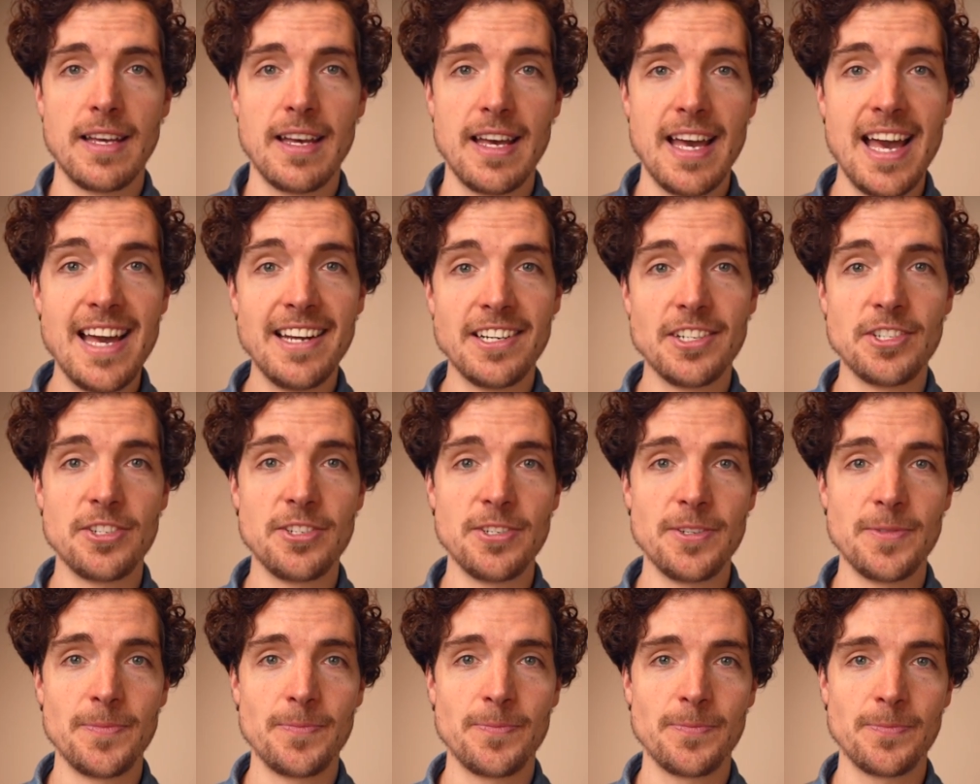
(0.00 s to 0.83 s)

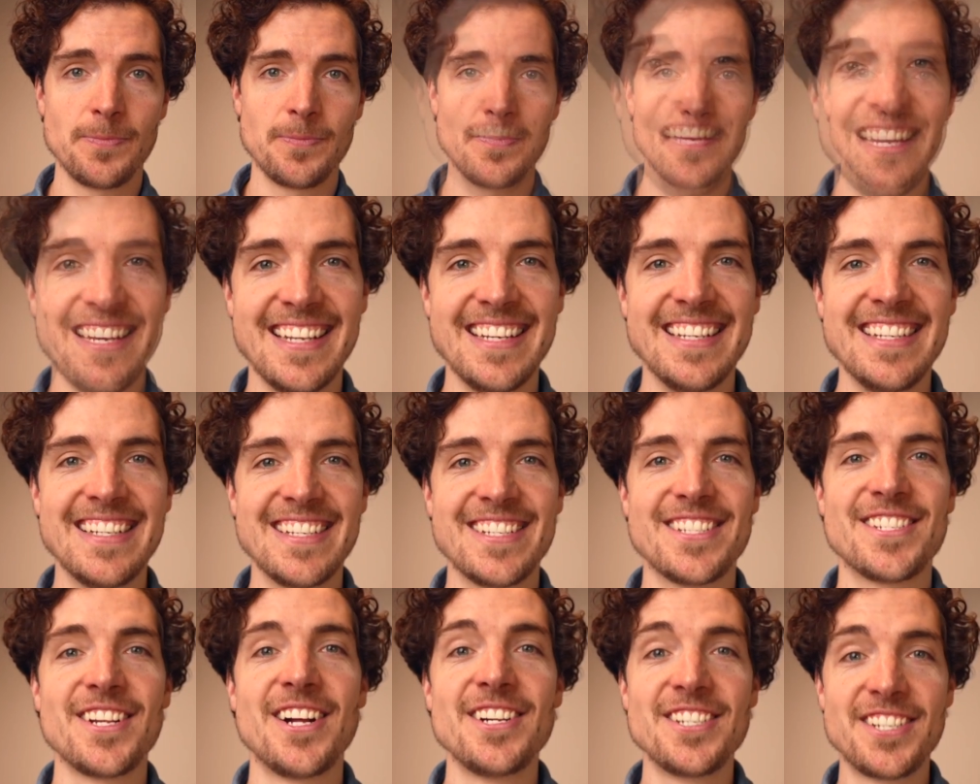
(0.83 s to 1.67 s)
energy. Then
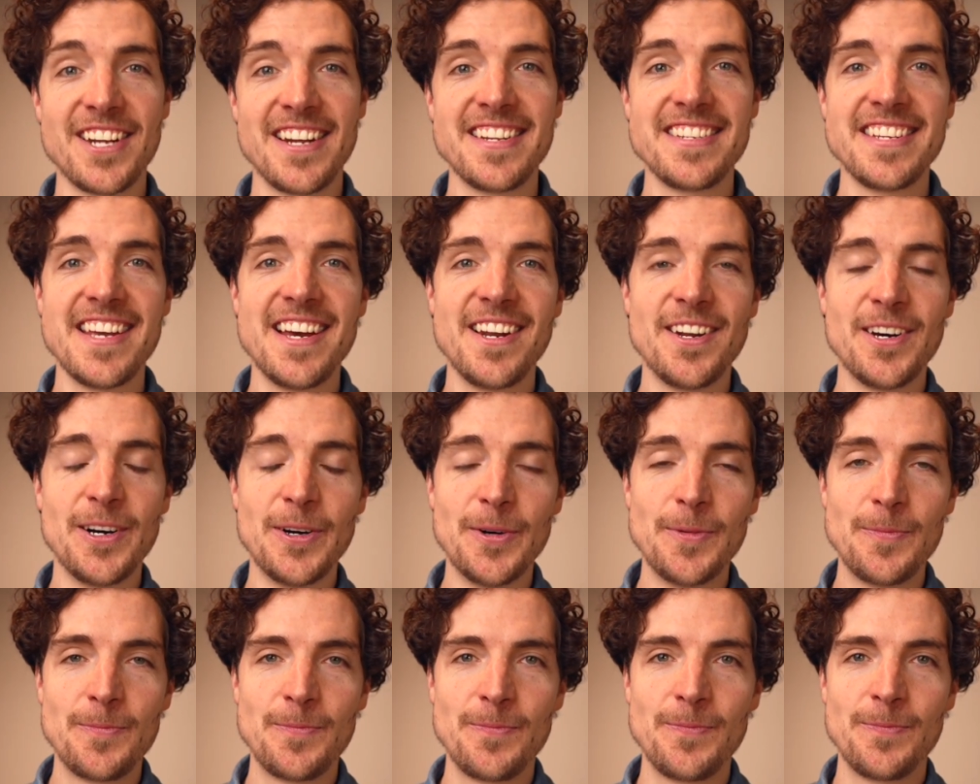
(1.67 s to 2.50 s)
sunshine
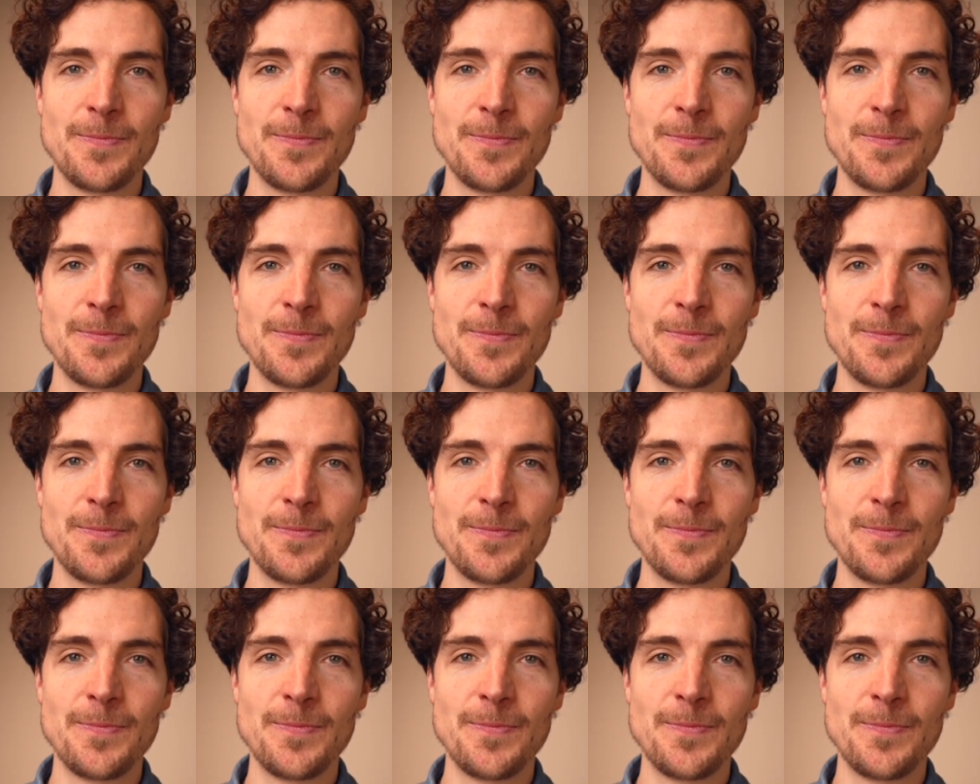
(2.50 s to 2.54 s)
yellow.